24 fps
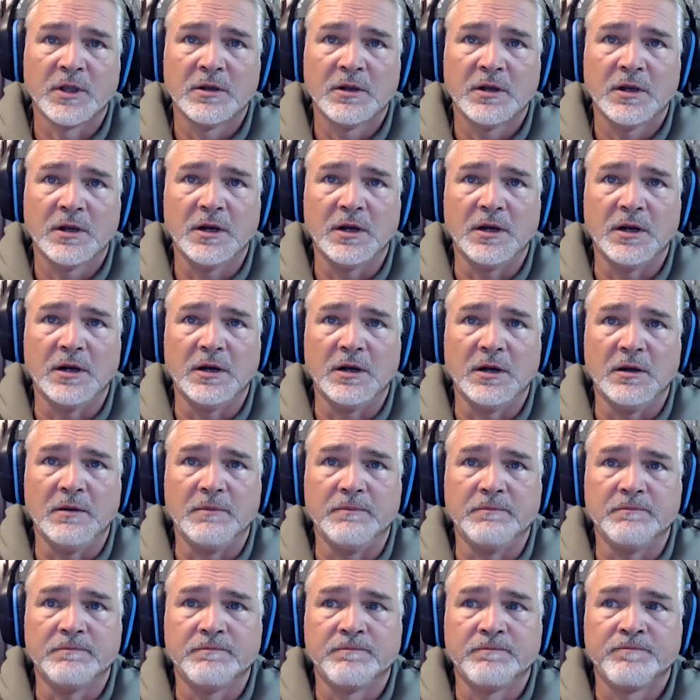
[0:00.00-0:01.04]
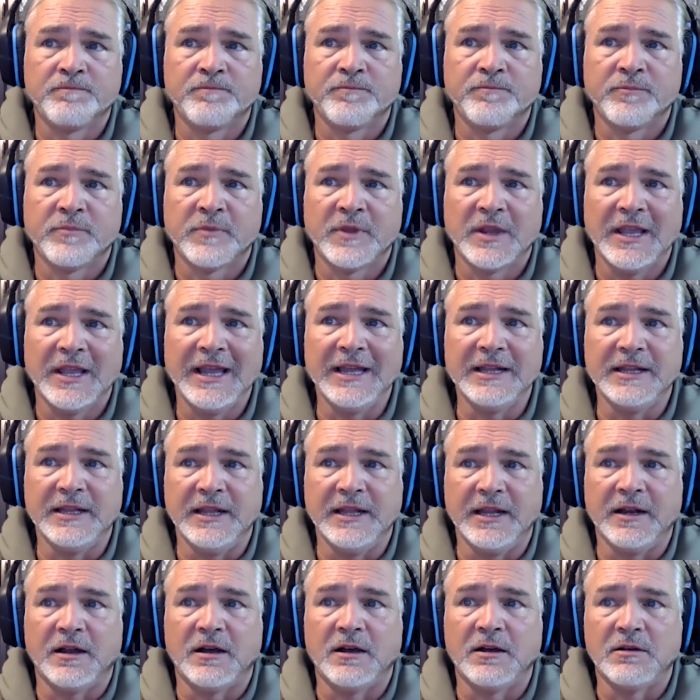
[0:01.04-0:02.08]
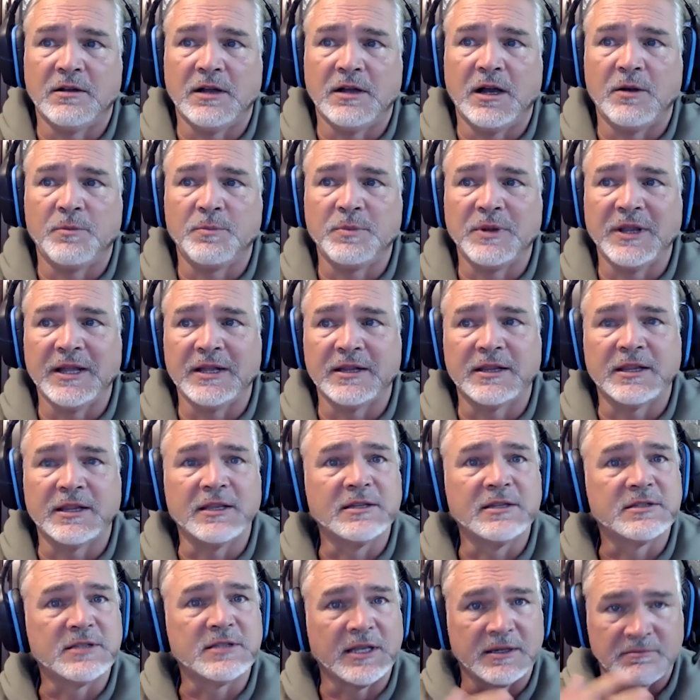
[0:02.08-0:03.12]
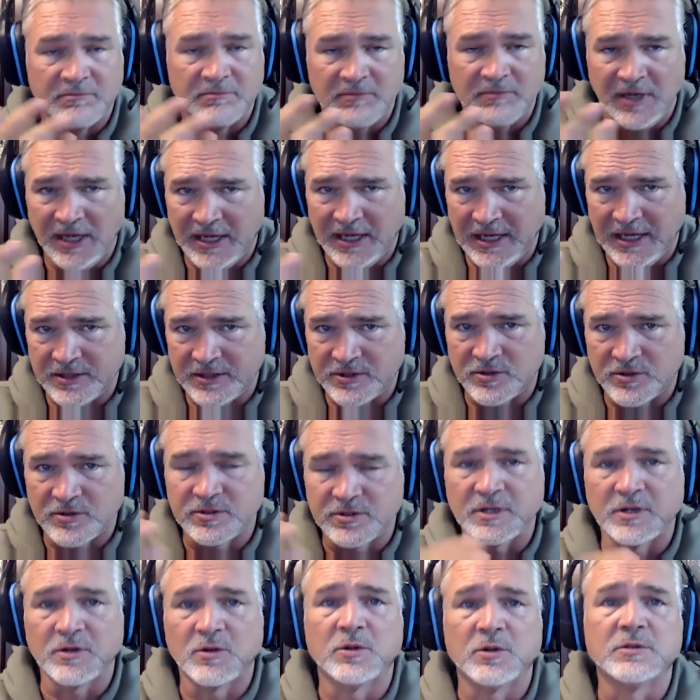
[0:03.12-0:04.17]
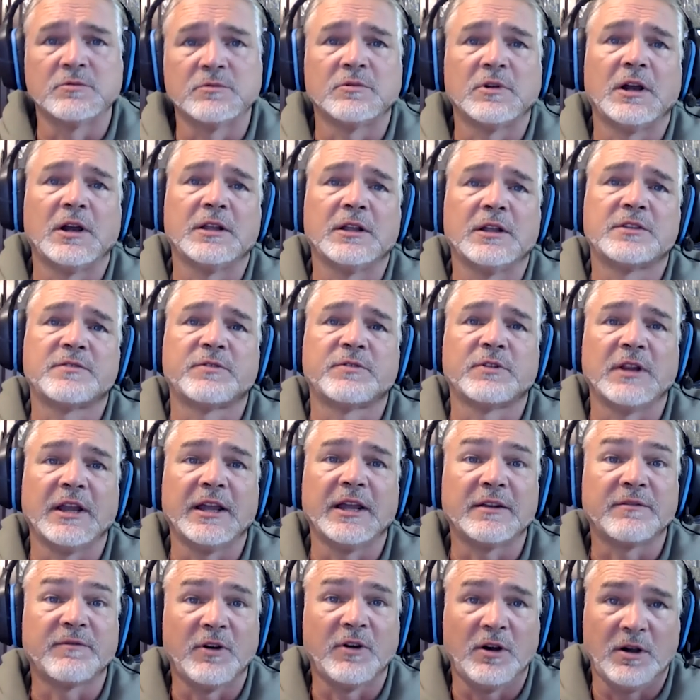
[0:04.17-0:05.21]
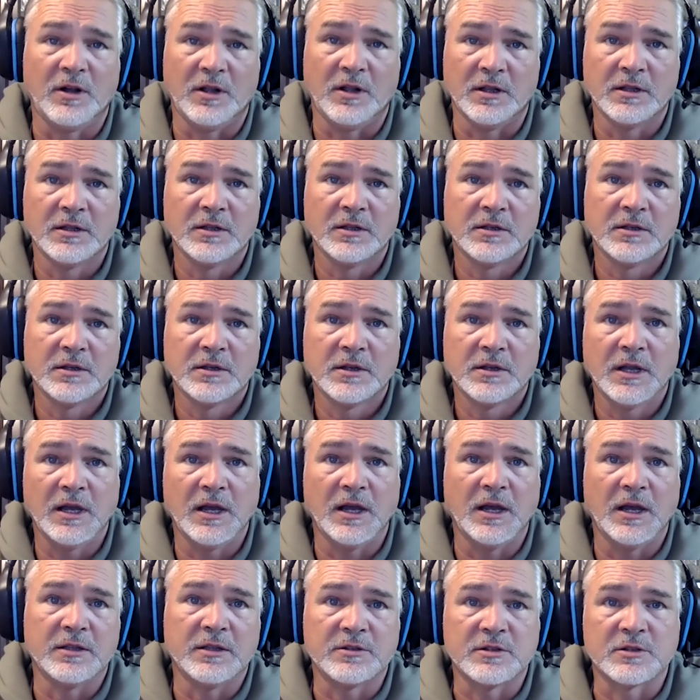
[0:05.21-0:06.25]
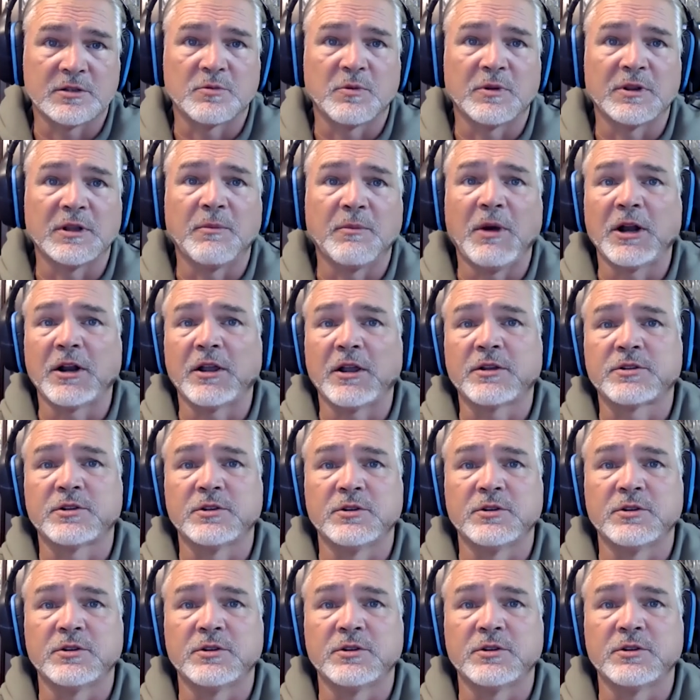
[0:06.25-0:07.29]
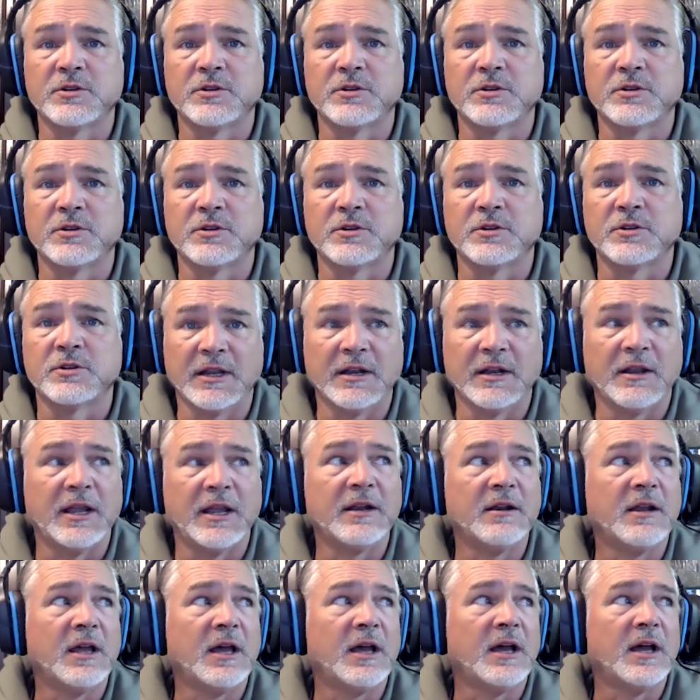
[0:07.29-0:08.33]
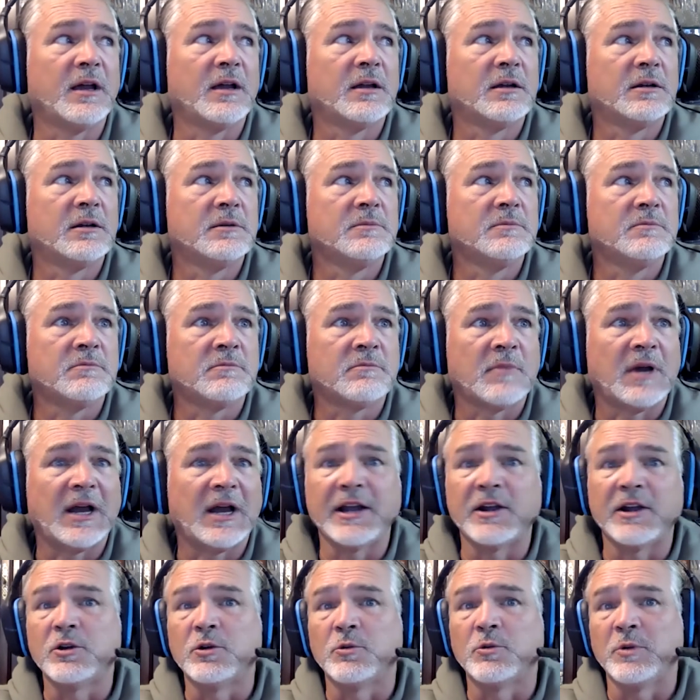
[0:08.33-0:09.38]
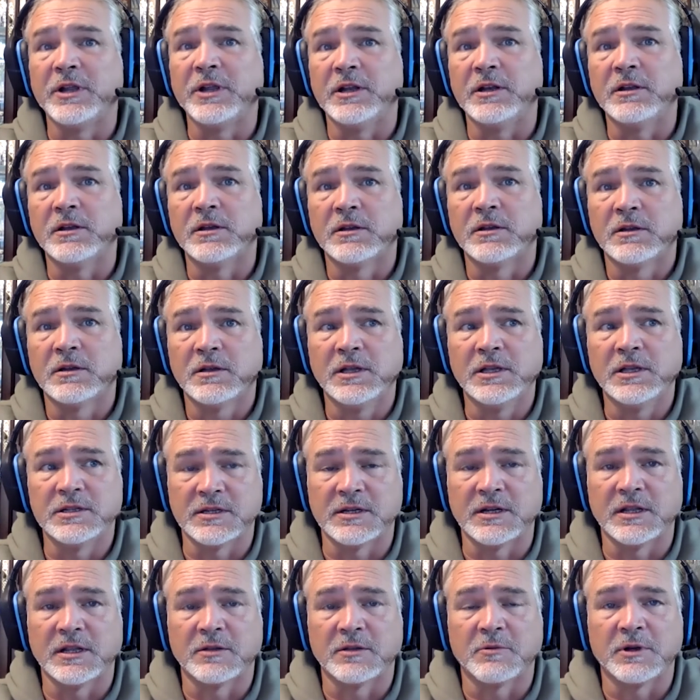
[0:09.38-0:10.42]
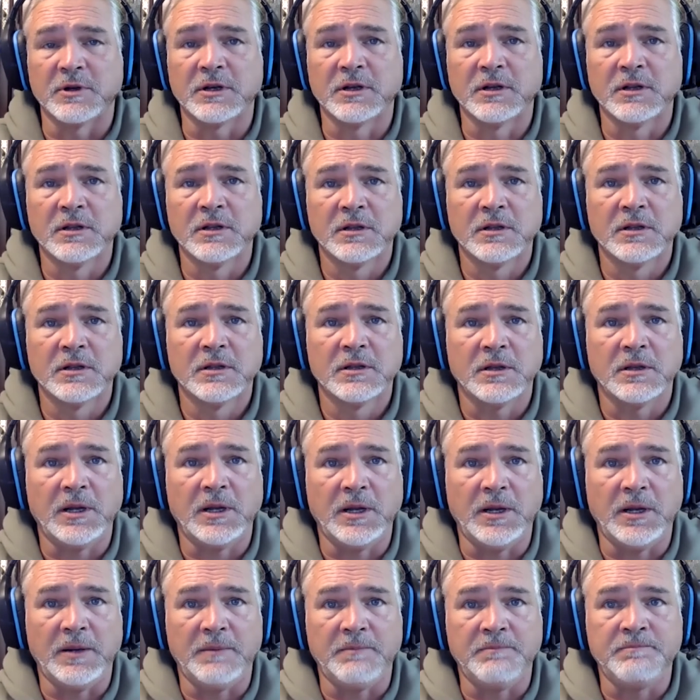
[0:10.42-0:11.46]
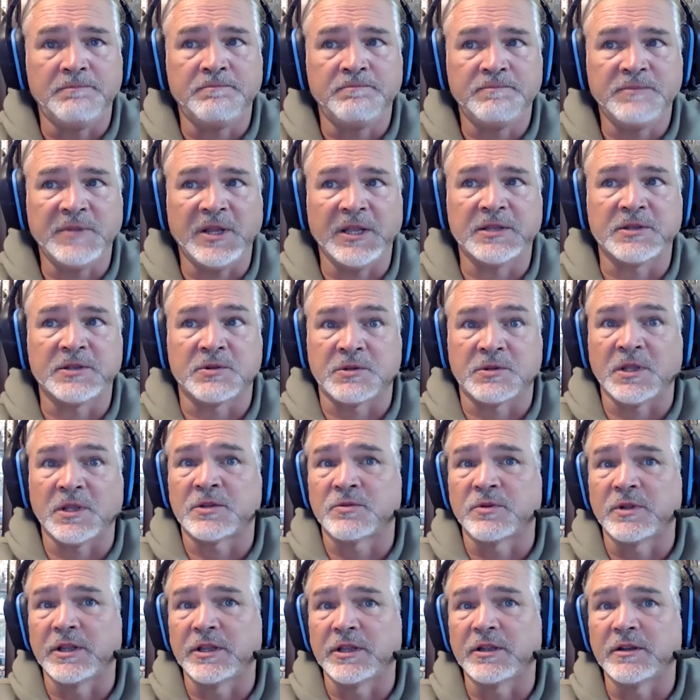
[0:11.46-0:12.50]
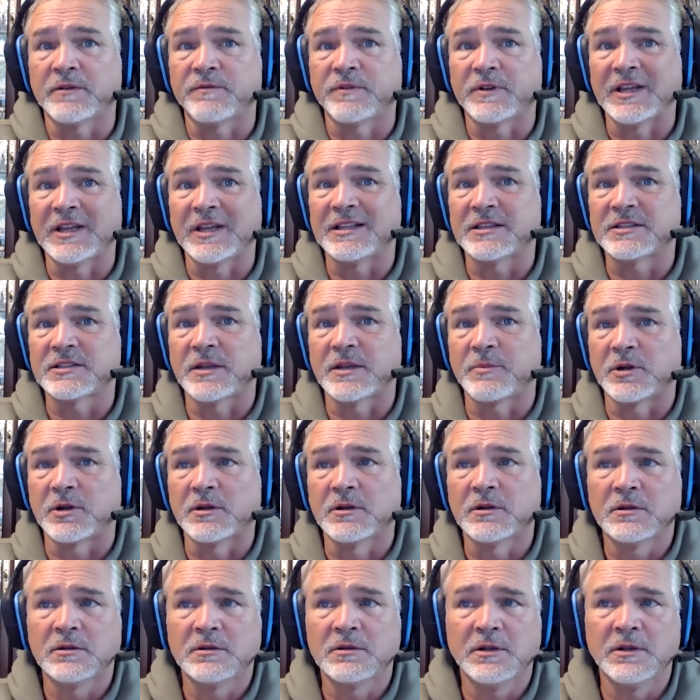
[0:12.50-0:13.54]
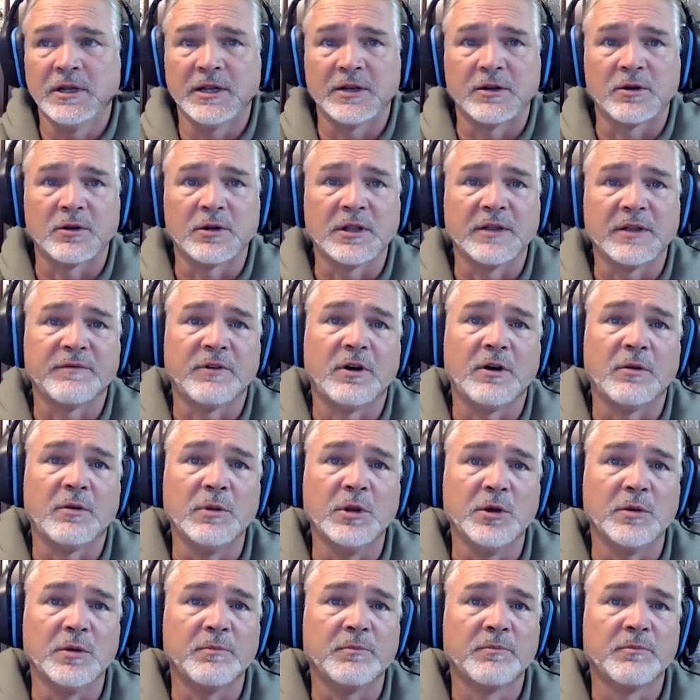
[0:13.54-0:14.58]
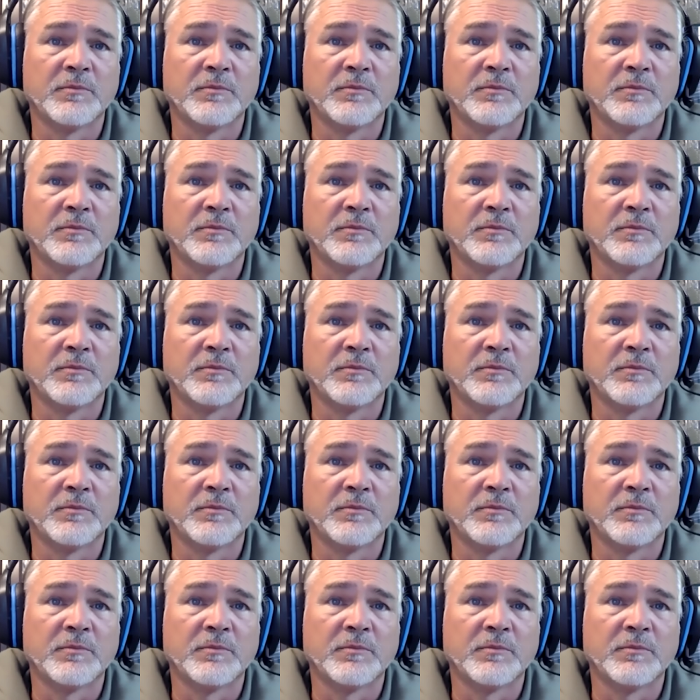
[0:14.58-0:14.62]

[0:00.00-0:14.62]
And then I'll plant things like asters and goldenrods for late fall, just when the monarchs are doing their thing. And ironweed is another one that's really good for late summer and early fall bloom.